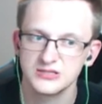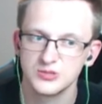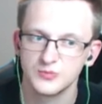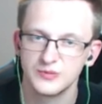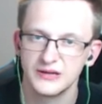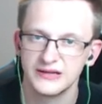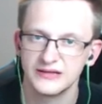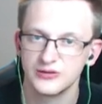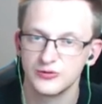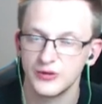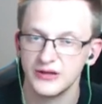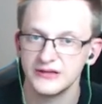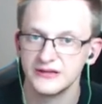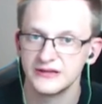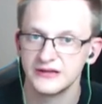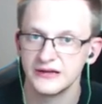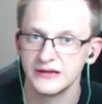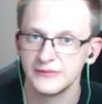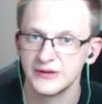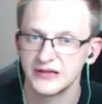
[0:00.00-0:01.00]
You play the Radiant
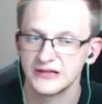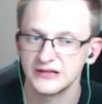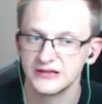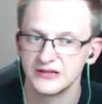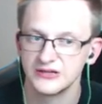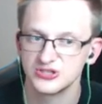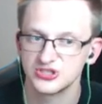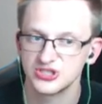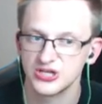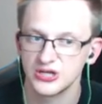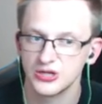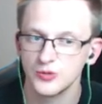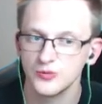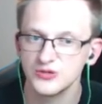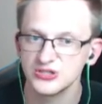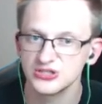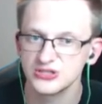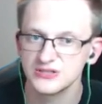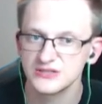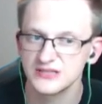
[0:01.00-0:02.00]
Elemental and Shadow
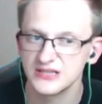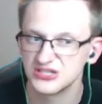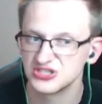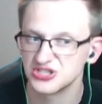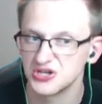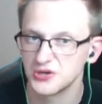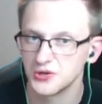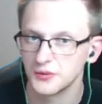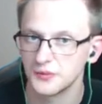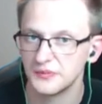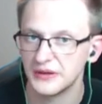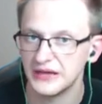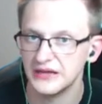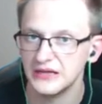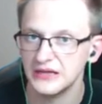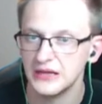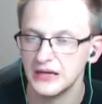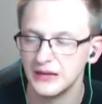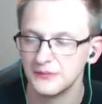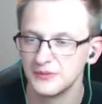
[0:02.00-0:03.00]
Visions and Shadow
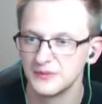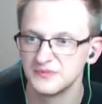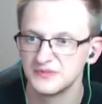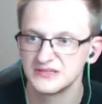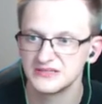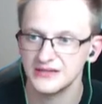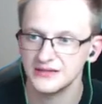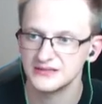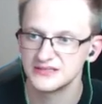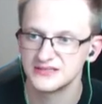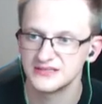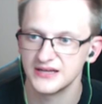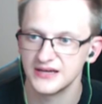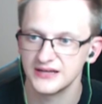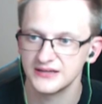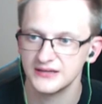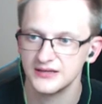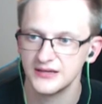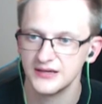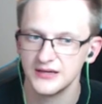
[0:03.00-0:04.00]
Pain, but besides
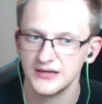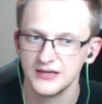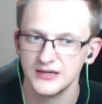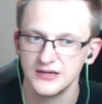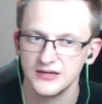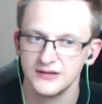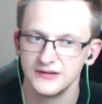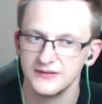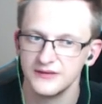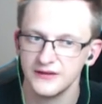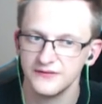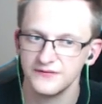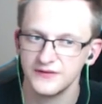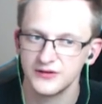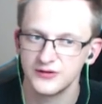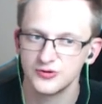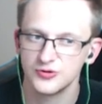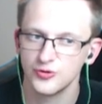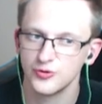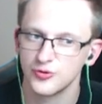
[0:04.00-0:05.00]
that,
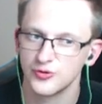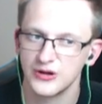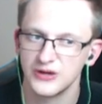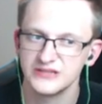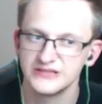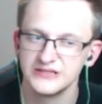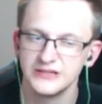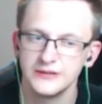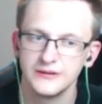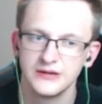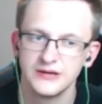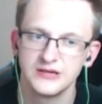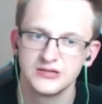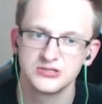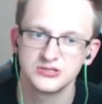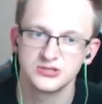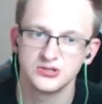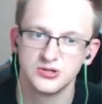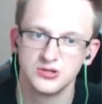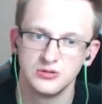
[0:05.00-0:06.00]
nothing too crazy,
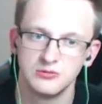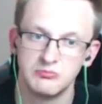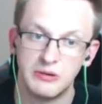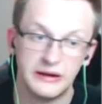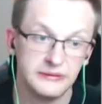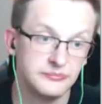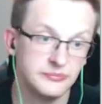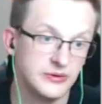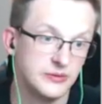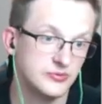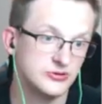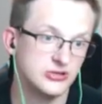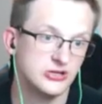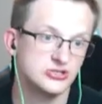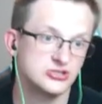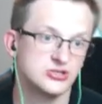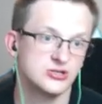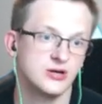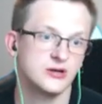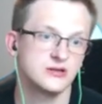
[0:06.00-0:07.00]
so might be a
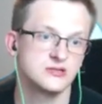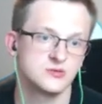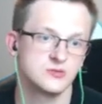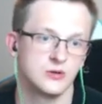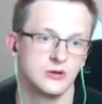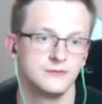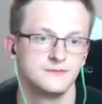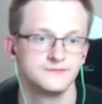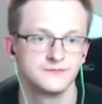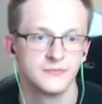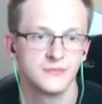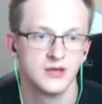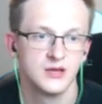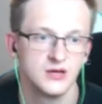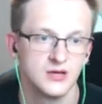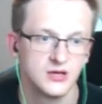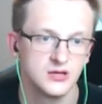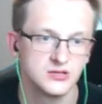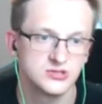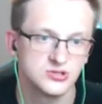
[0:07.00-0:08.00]
potential card as well.
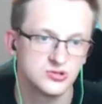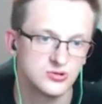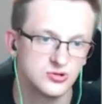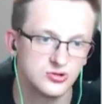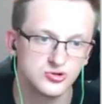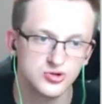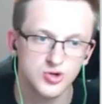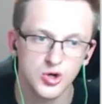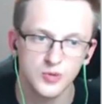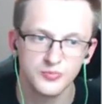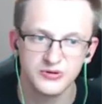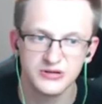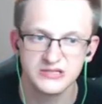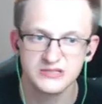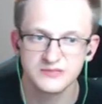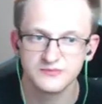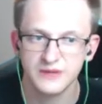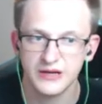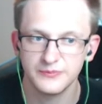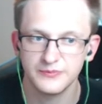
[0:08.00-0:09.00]
So Control
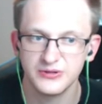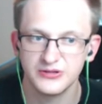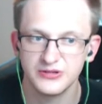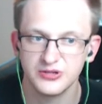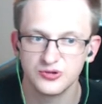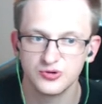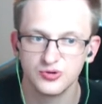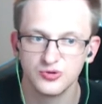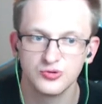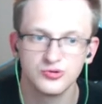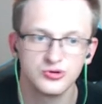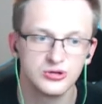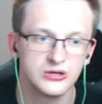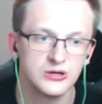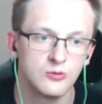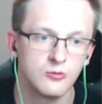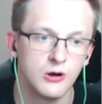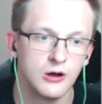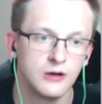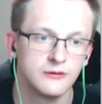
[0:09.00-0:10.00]
Priest might be tier two, tier
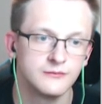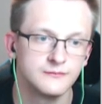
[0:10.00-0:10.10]
one.